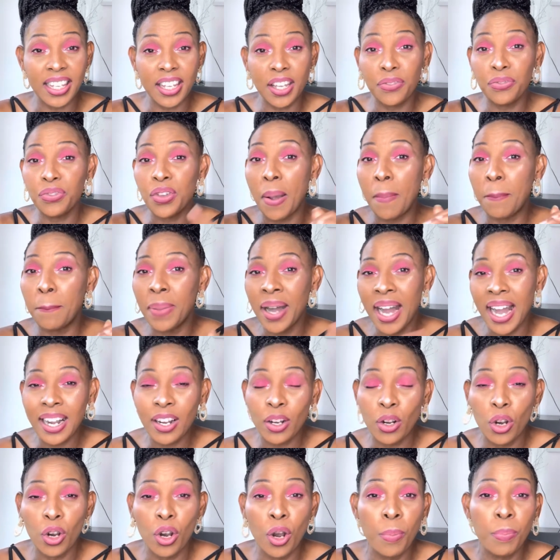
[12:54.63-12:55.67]
if you're back
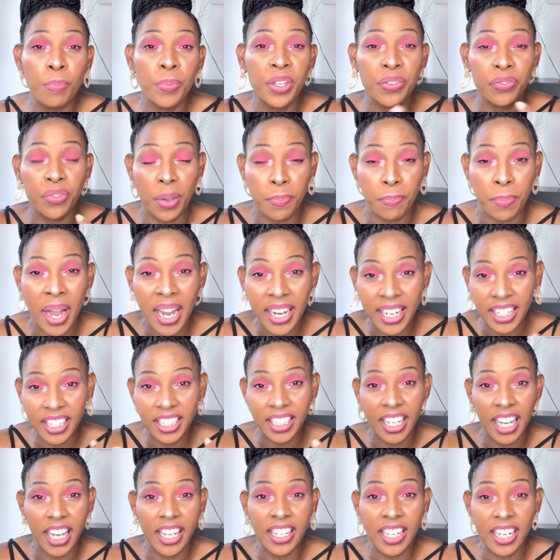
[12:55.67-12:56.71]
home, if you're back in
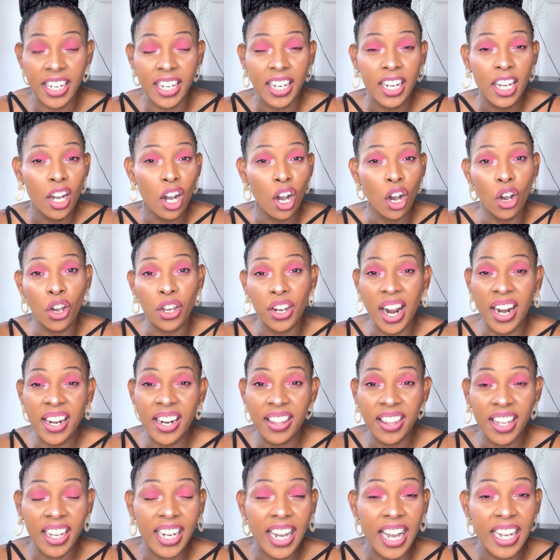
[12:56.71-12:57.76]
Kenya or
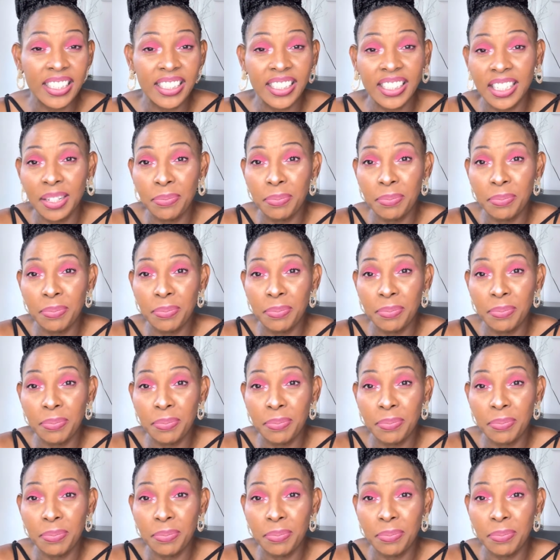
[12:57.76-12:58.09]
another country,